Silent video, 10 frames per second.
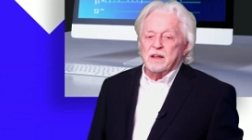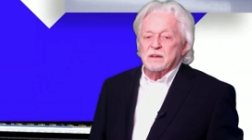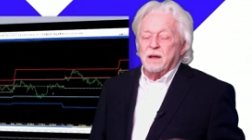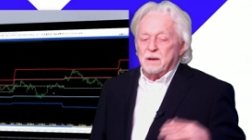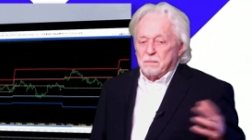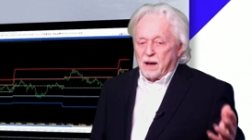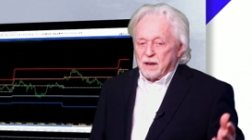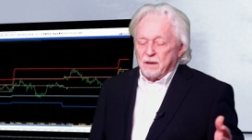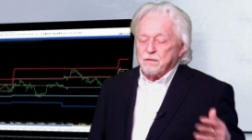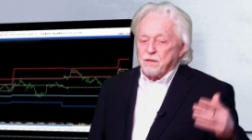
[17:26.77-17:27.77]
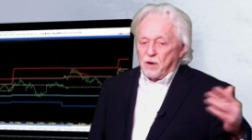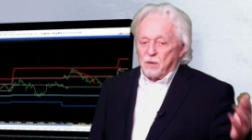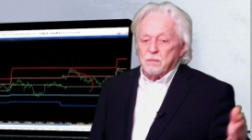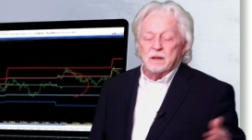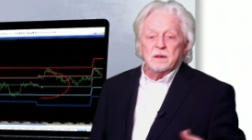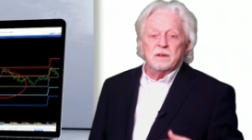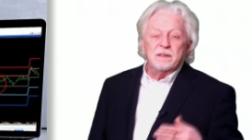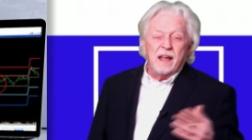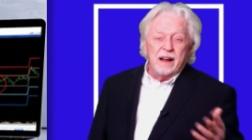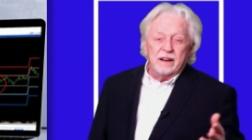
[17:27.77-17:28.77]
in, in my firm in the
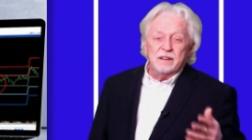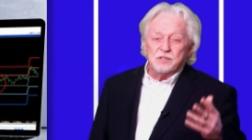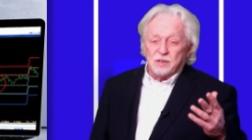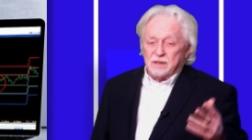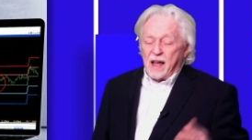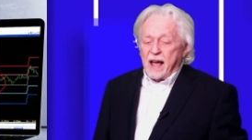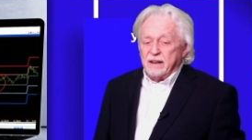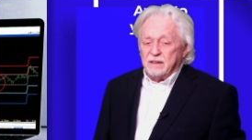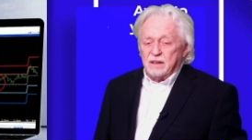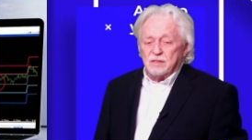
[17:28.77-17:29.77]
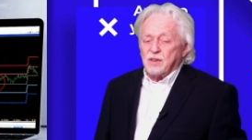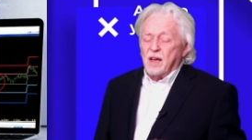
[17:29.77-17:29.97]
80s and 90s.